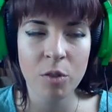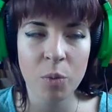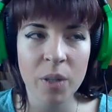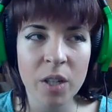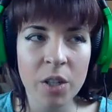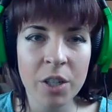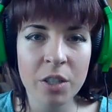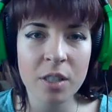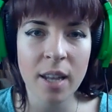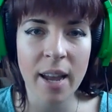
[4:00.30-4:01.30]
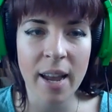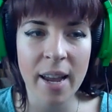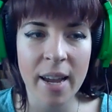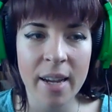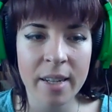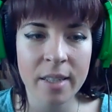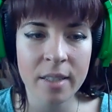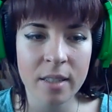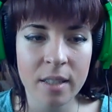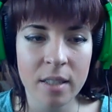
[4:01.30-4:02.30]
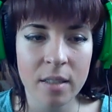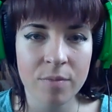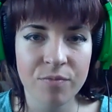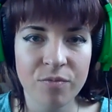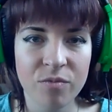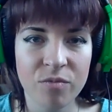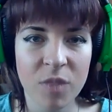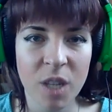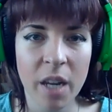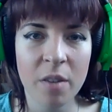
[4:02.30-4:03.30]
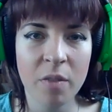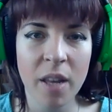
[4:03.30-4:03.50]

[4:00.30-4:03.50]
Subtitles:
thrillers and kind of